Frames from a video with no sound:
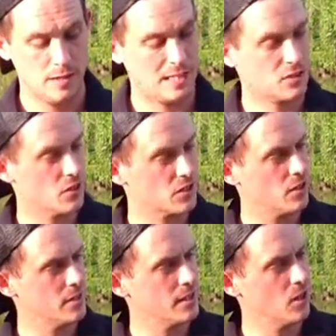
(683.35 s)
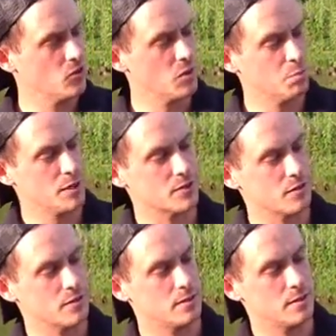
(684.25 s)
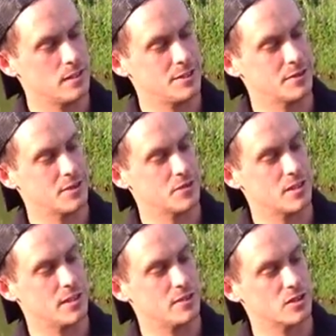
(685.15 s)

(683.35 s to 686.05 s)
That's got a slightly longer bristle, as you can see,